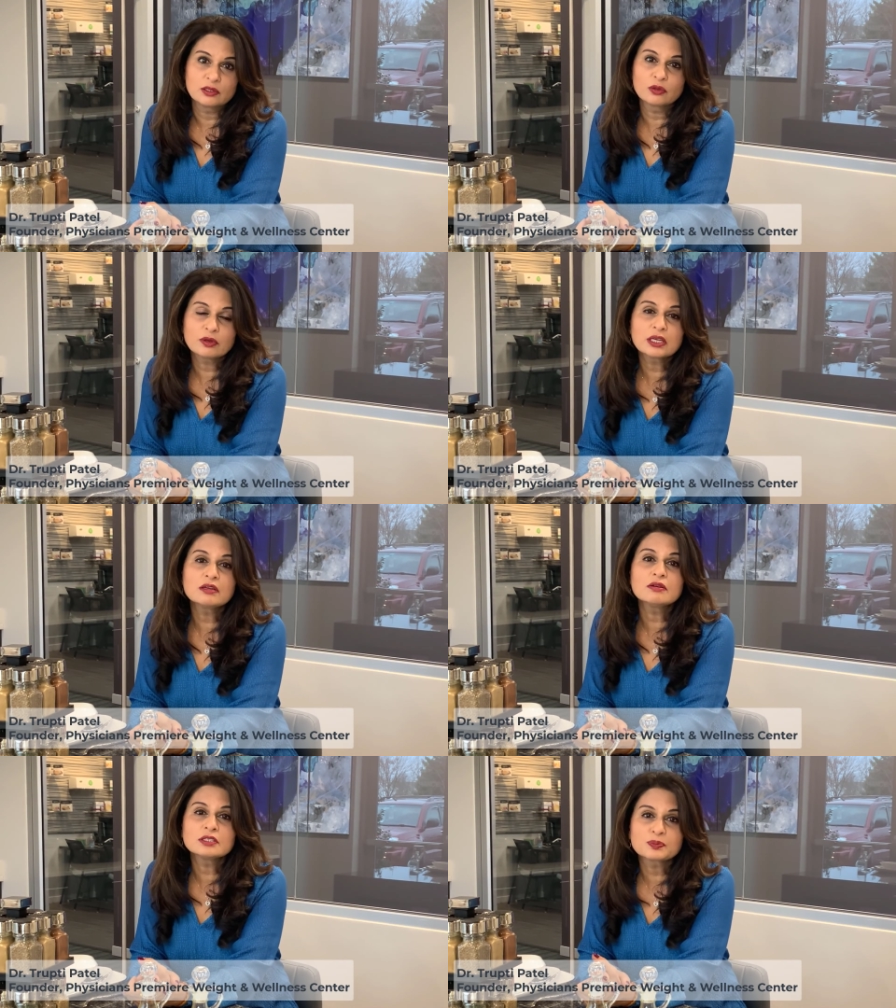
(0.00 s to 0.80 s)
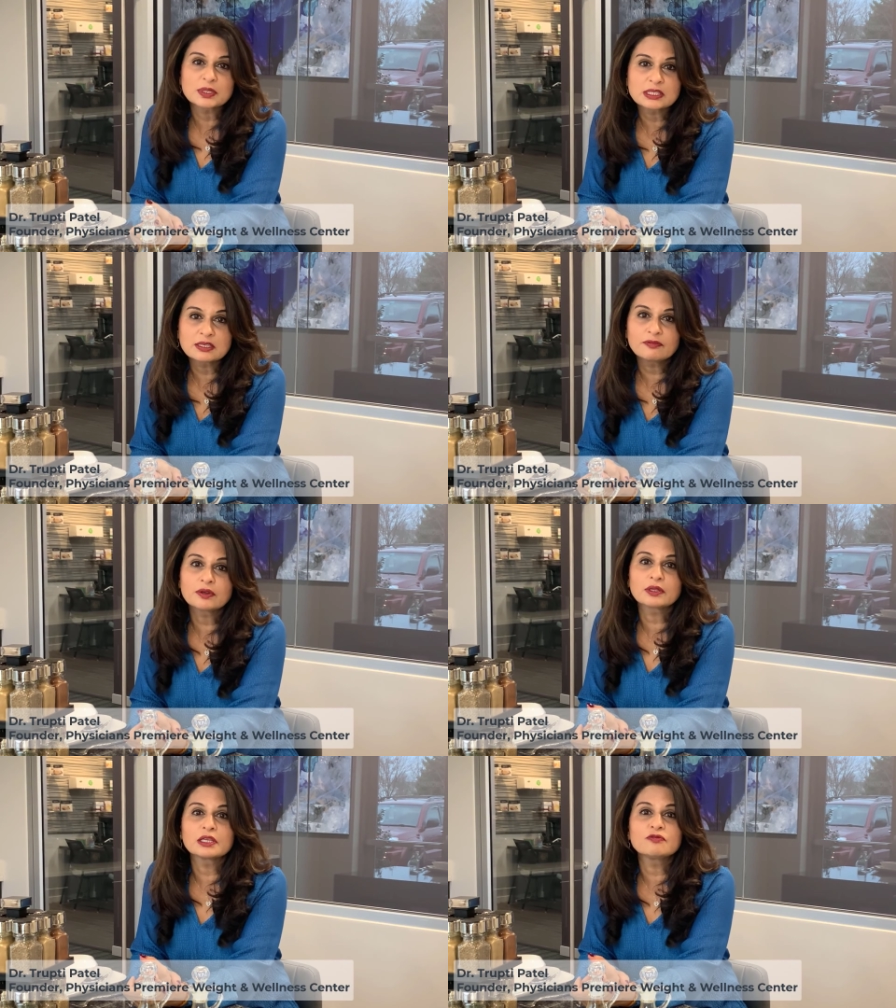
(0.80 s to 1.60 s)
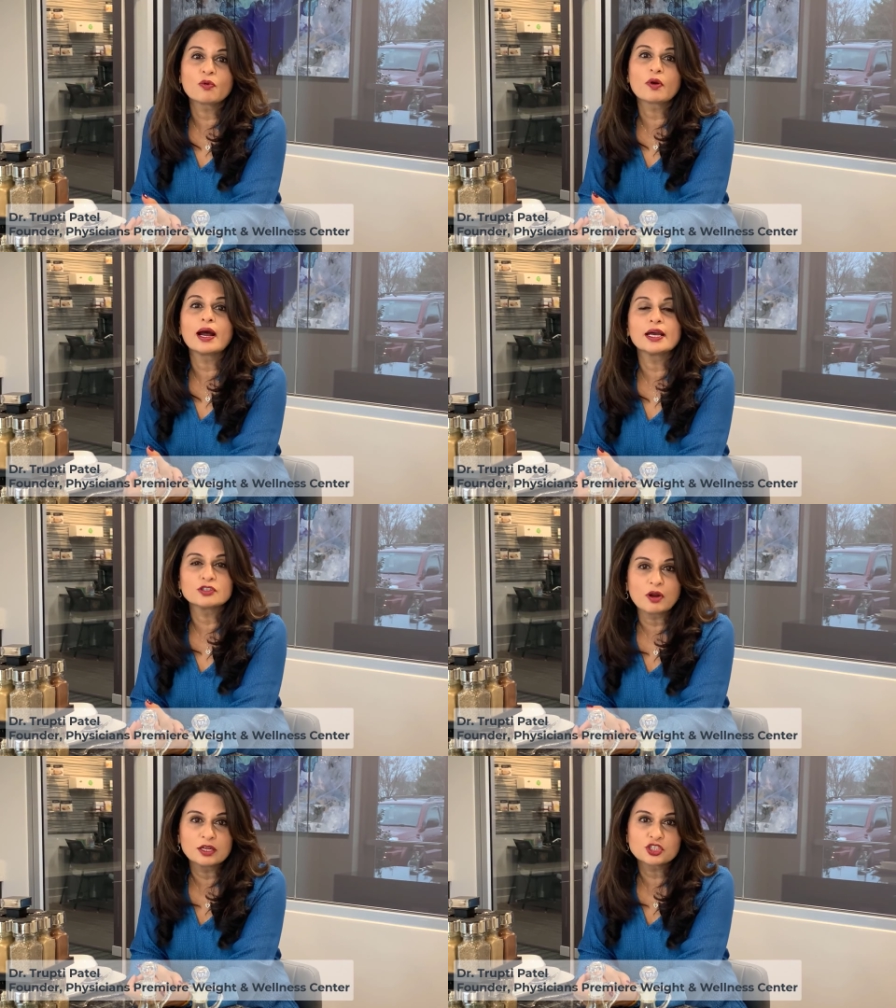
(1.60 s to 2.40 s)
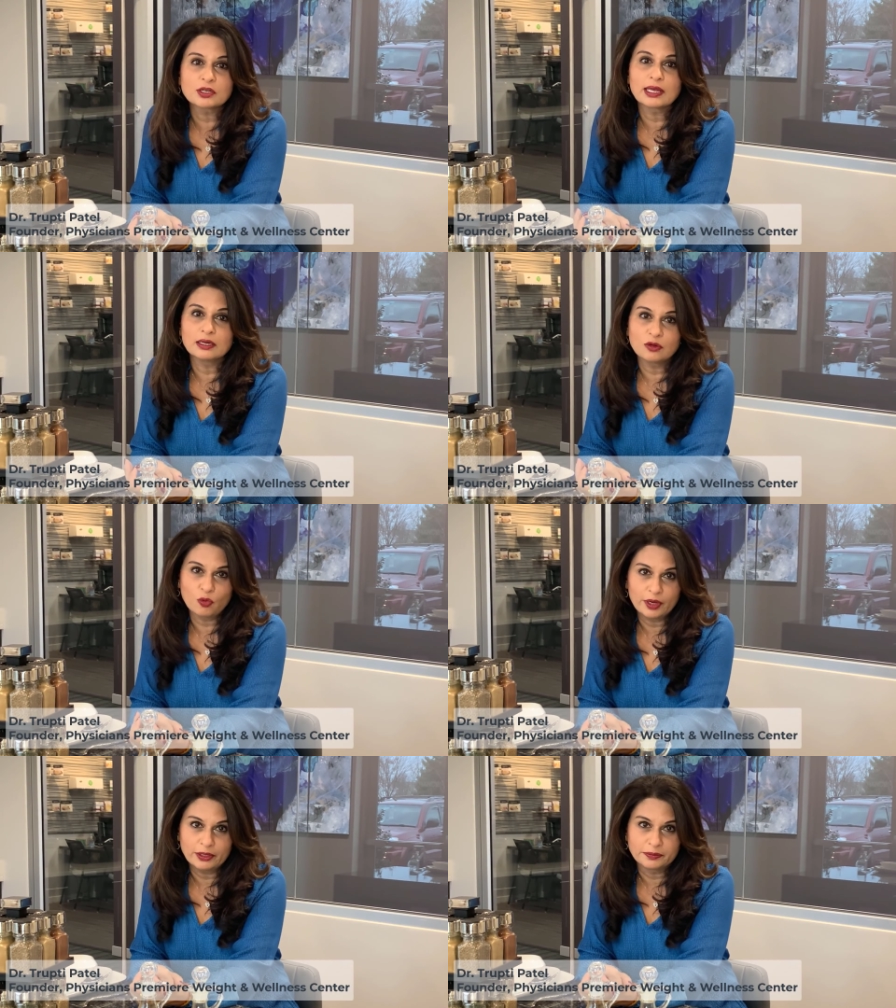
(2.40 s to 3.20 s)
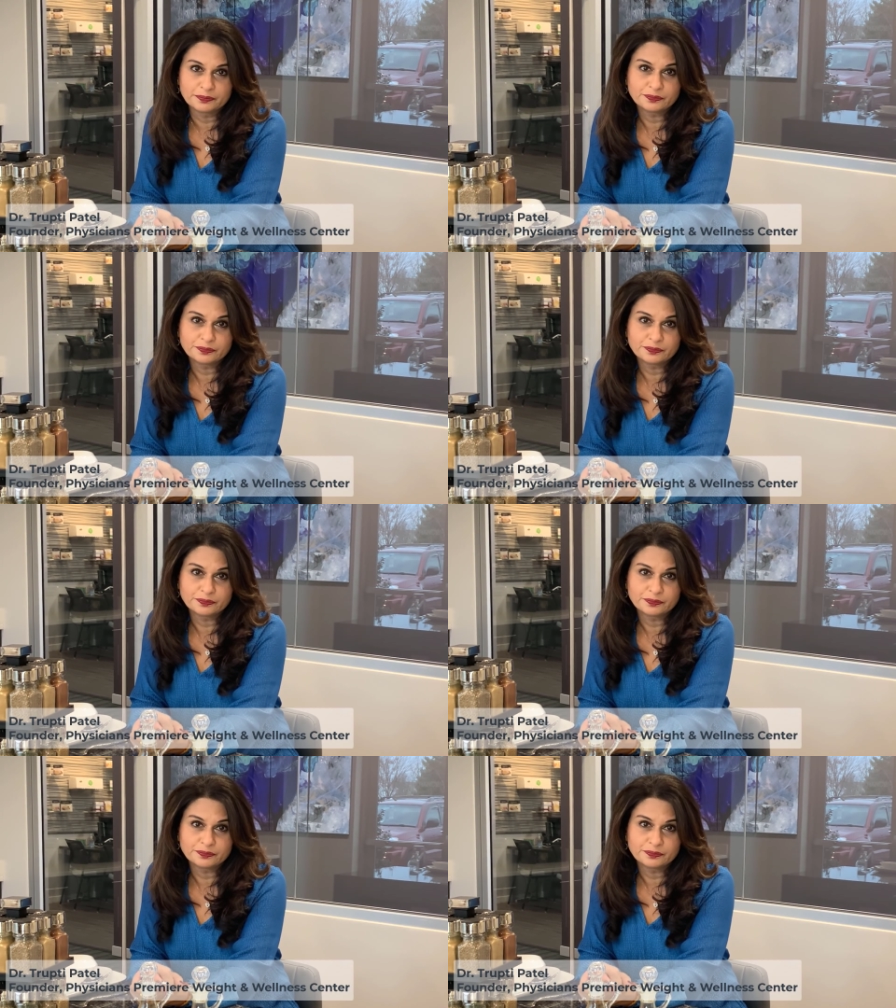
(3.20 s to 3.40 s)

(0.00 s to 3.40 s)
looking specifically for hydrogenated oil.